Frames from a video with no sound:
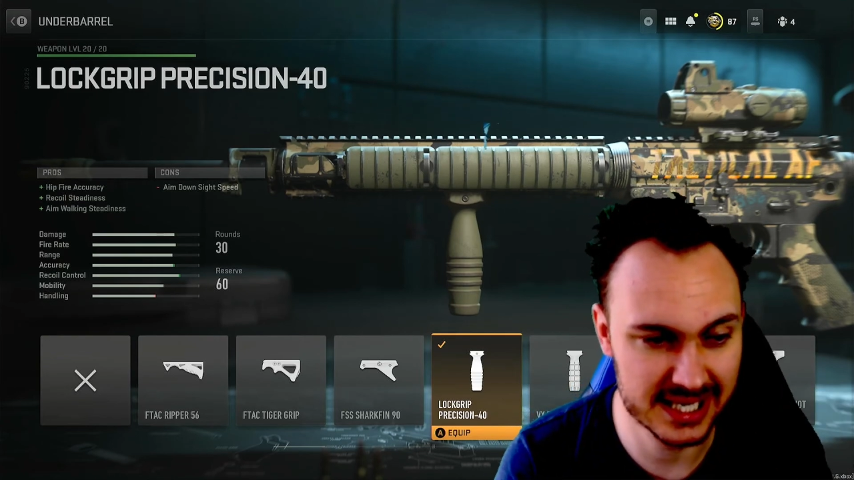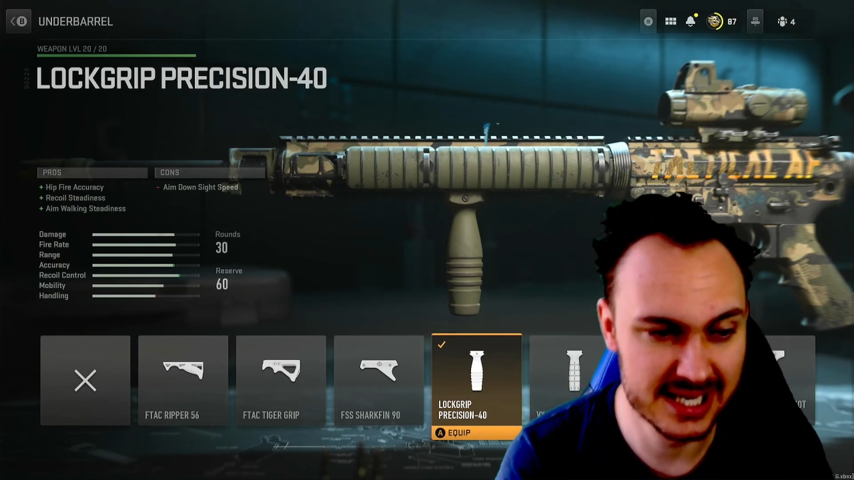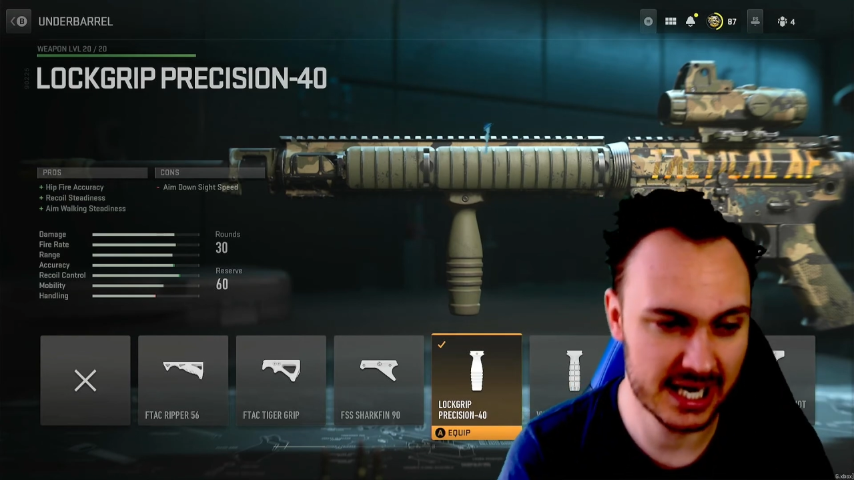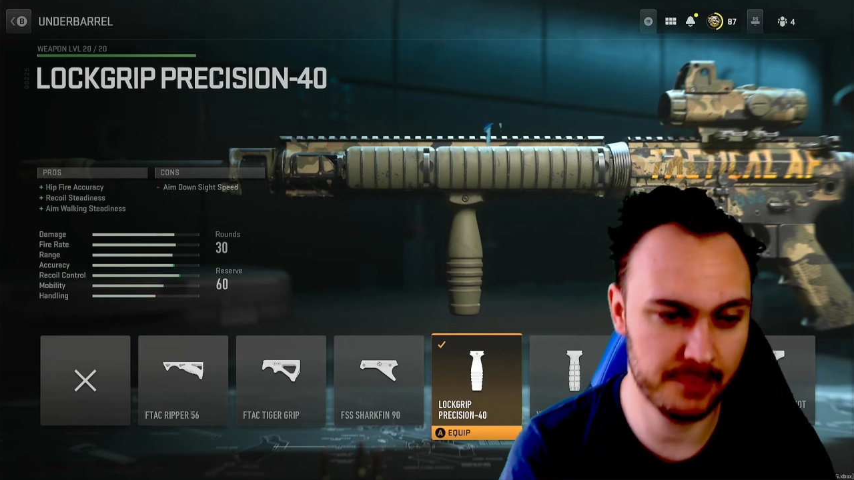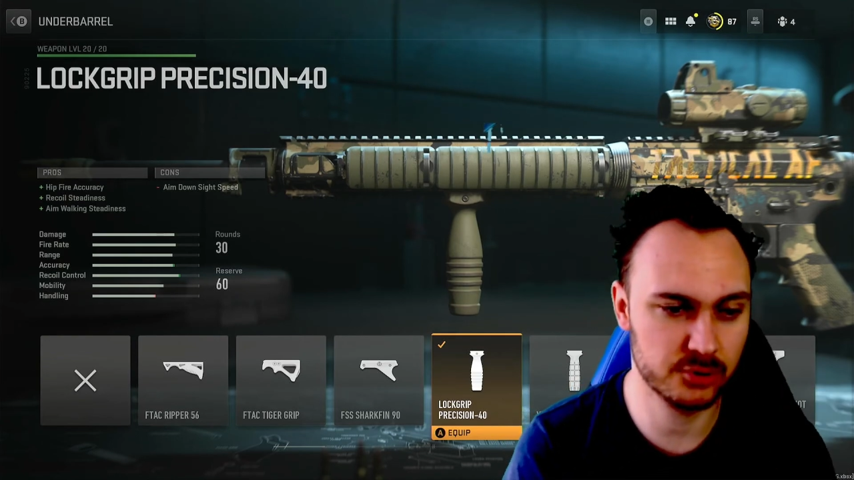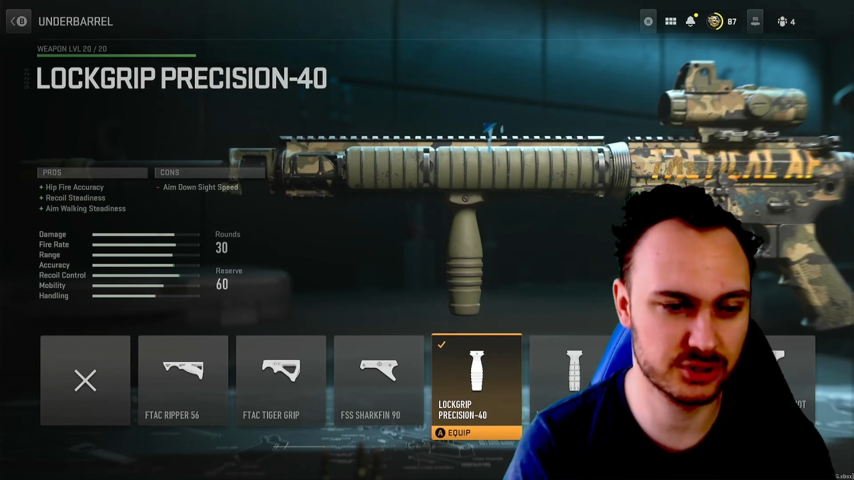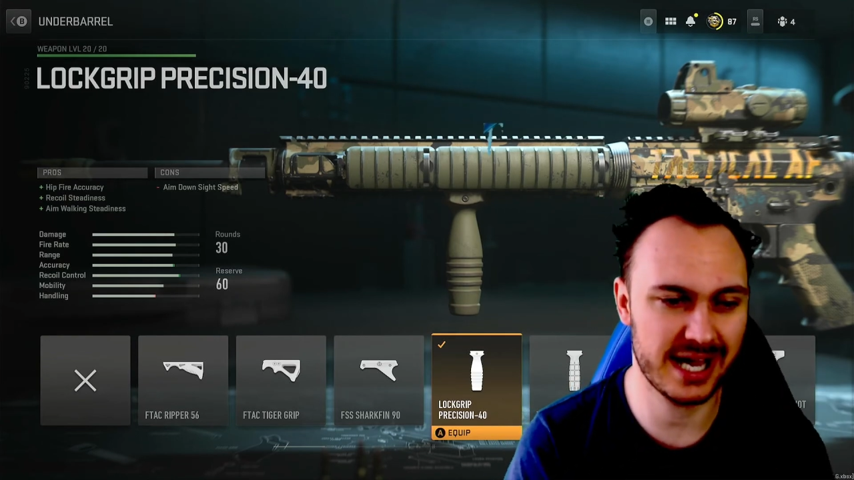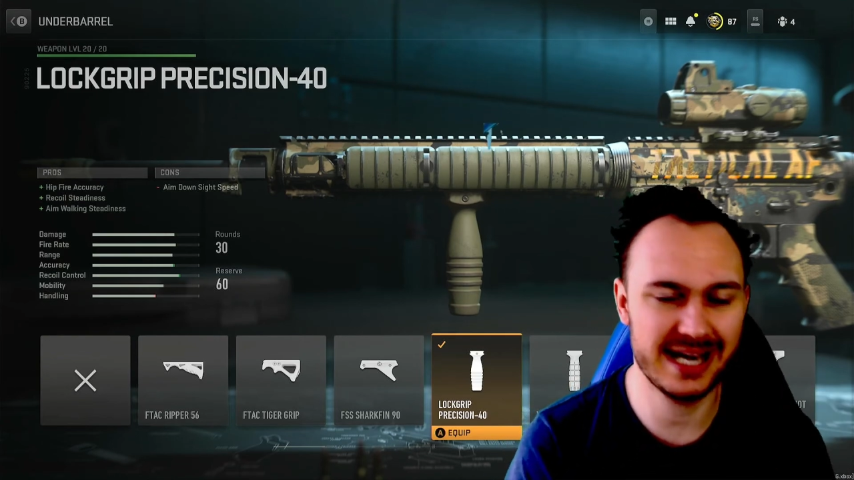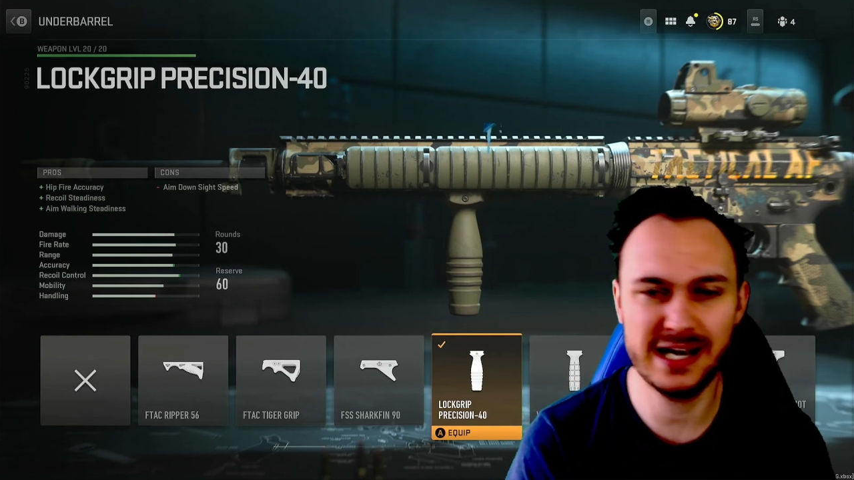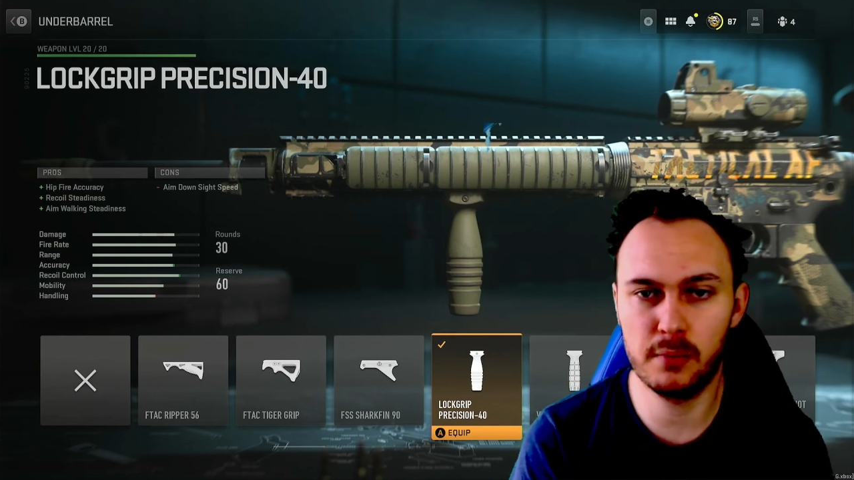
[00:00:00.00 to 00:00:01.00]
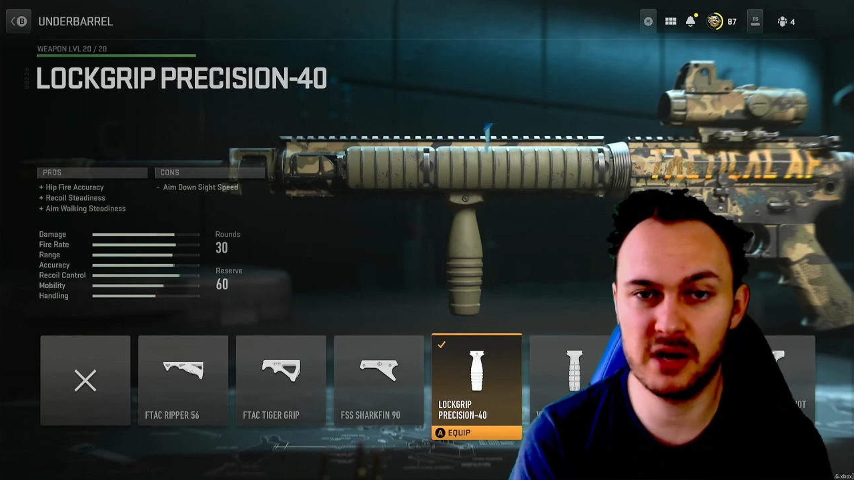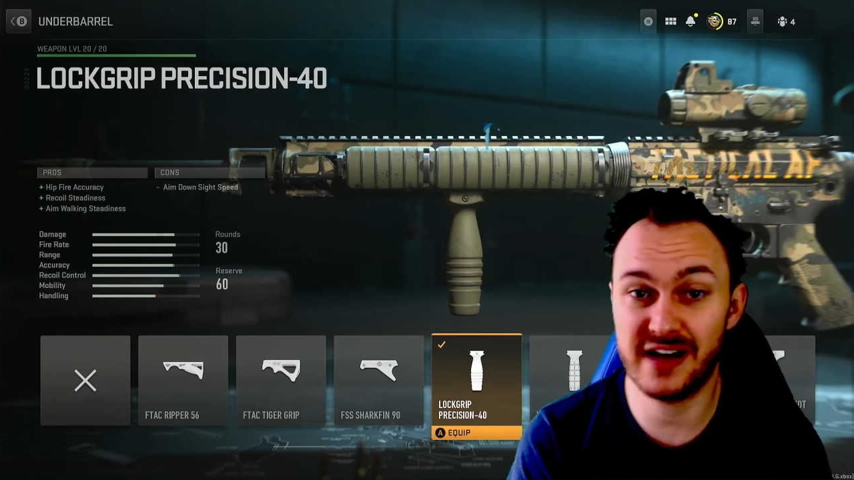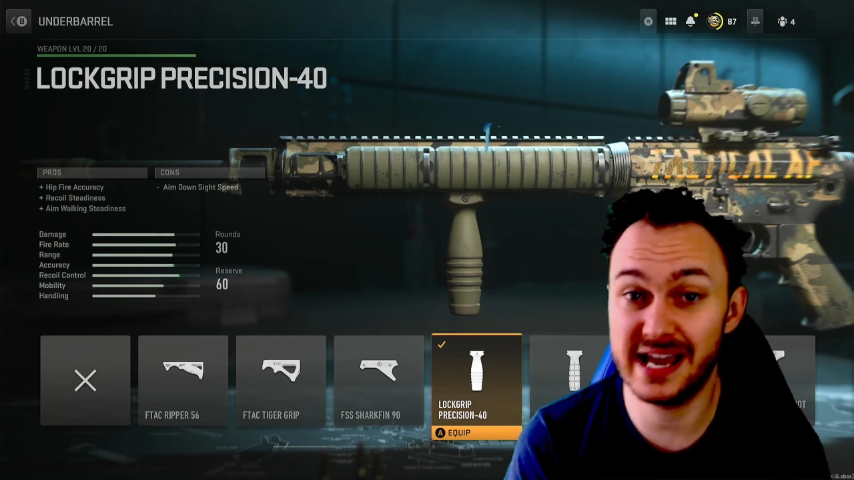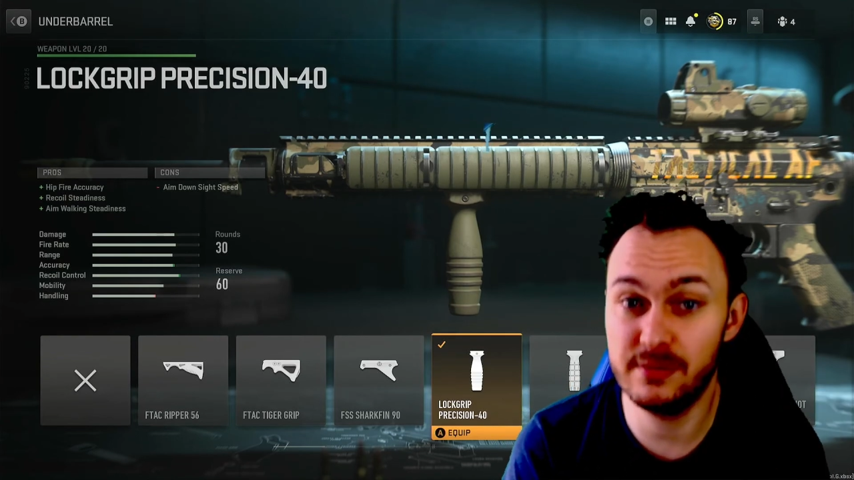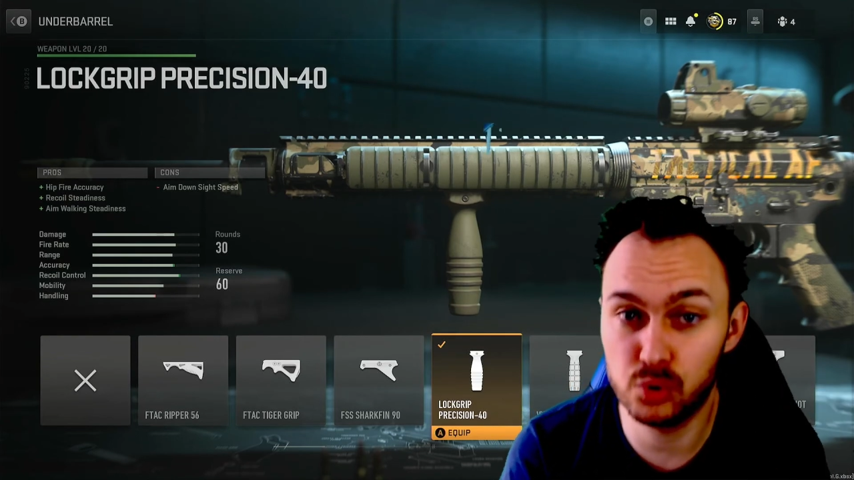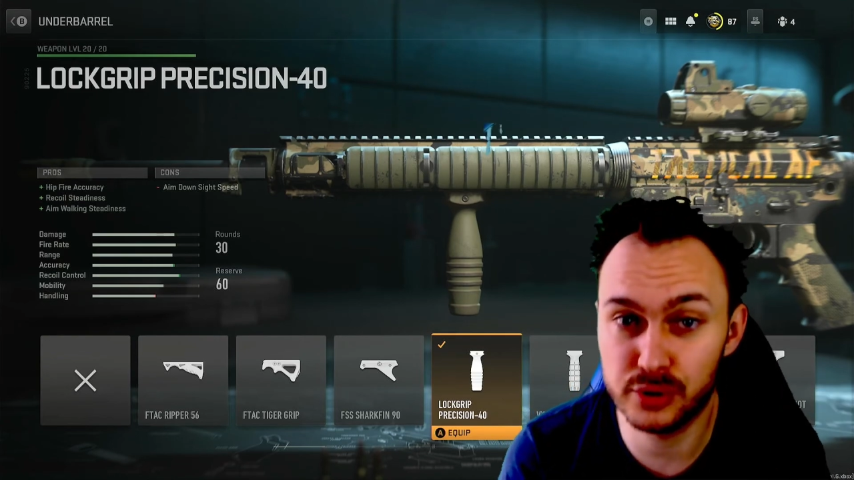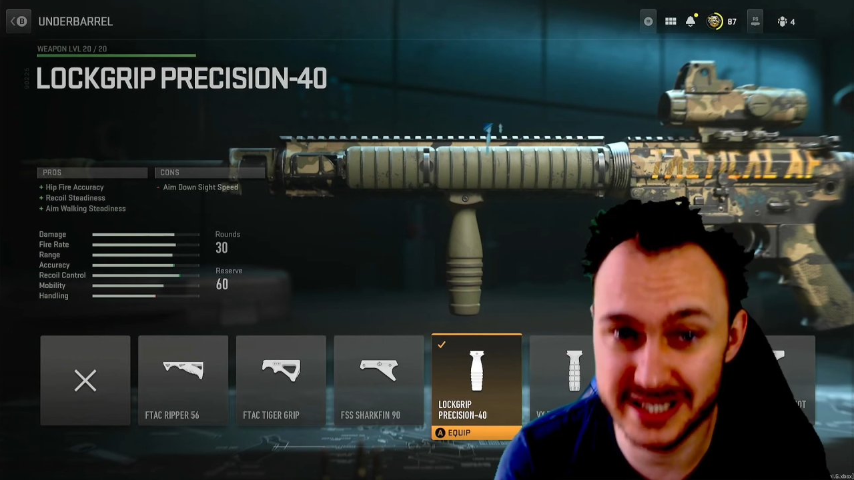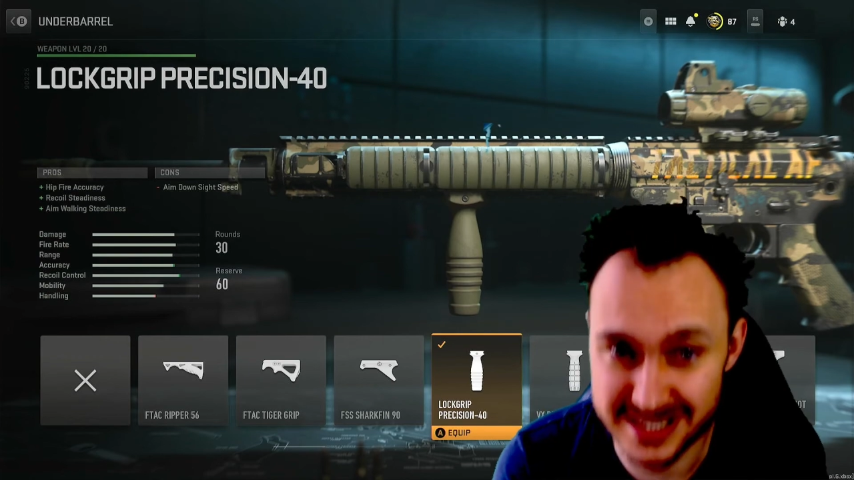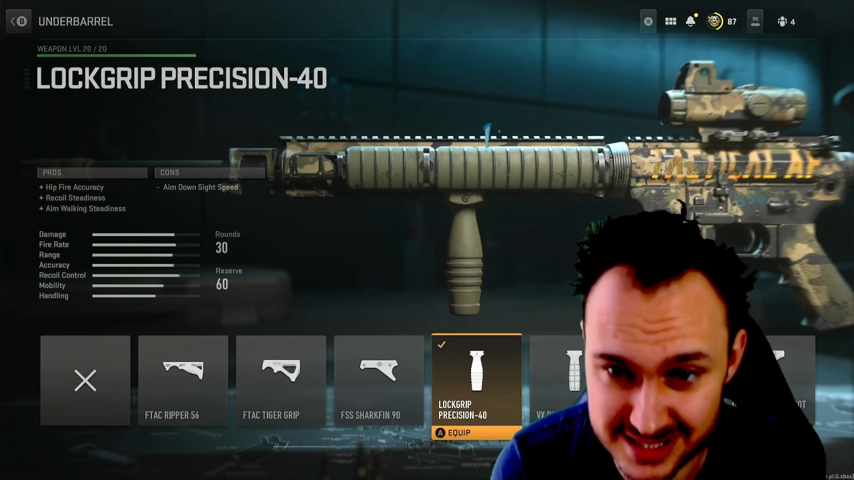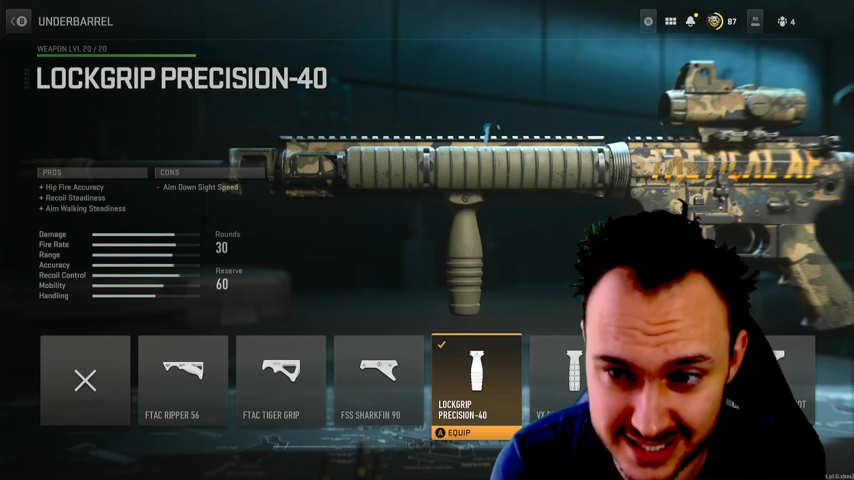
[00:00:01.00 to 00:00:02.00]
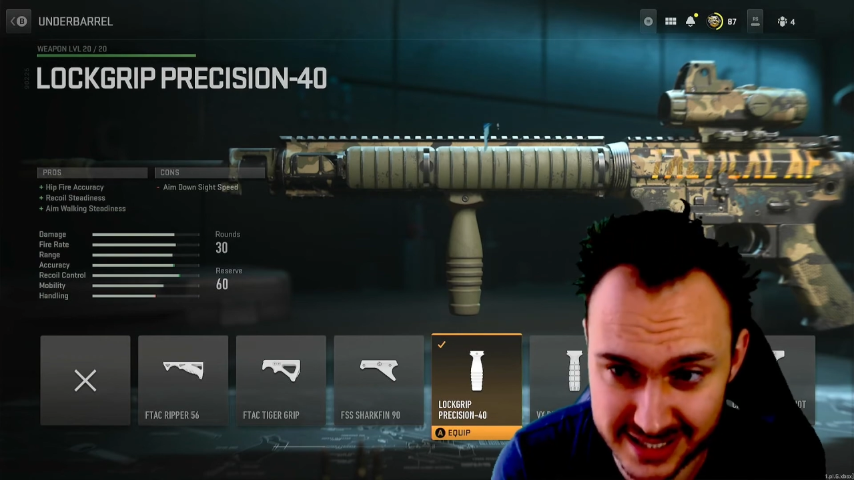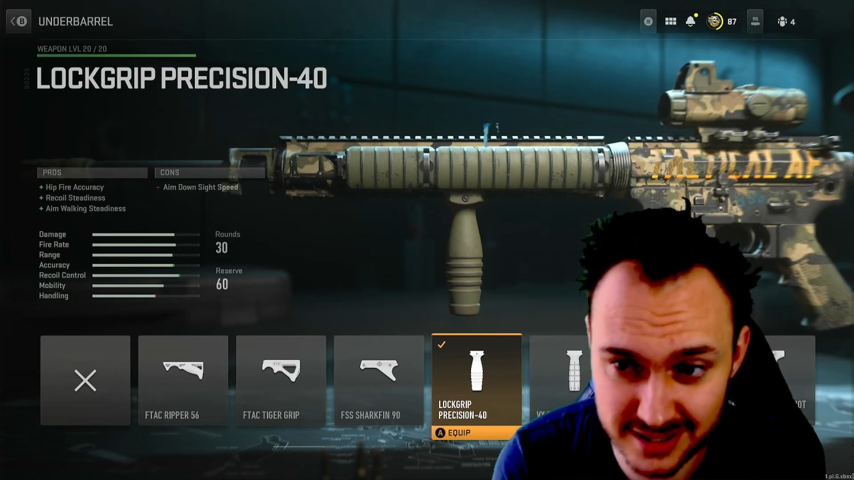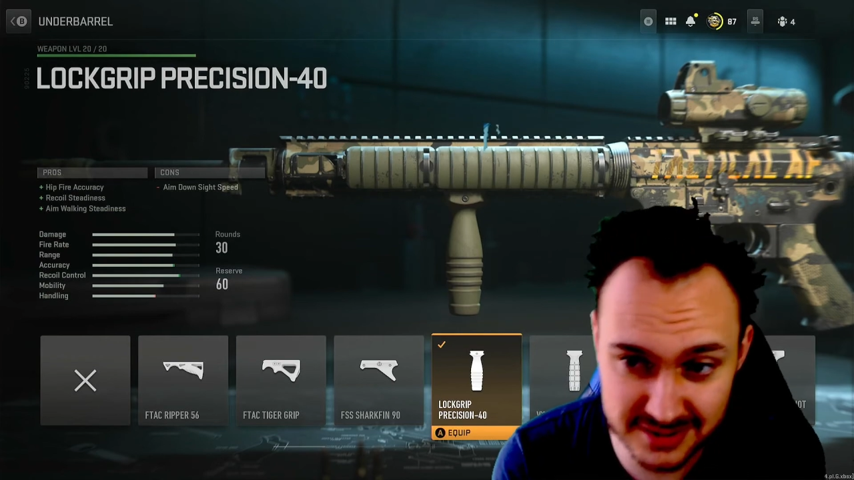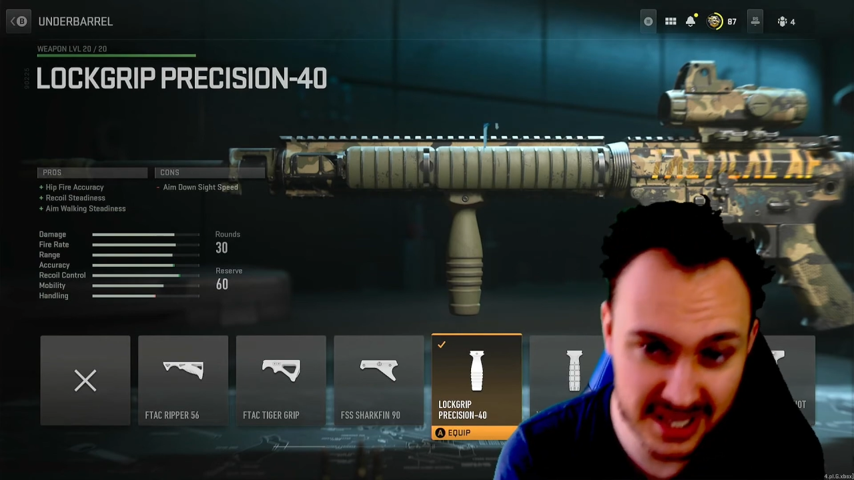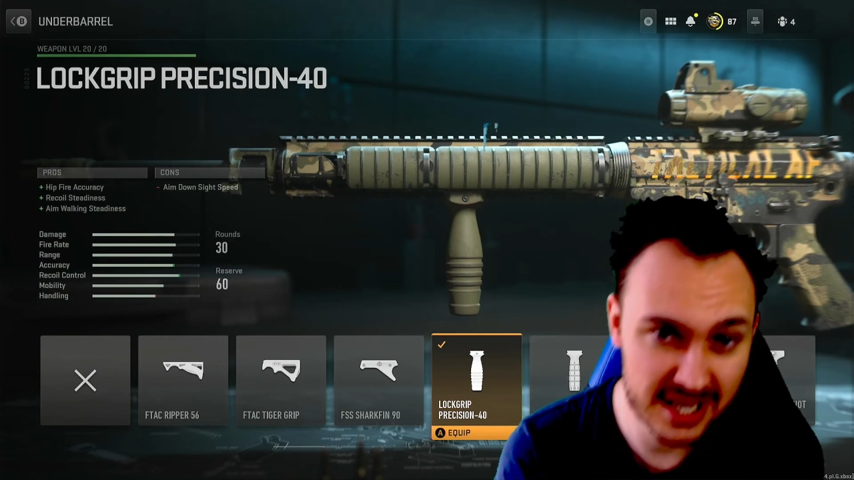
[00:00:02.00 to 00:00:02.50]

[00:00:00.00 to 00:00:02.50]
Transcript: And we also get a little bit of aim walking steadiness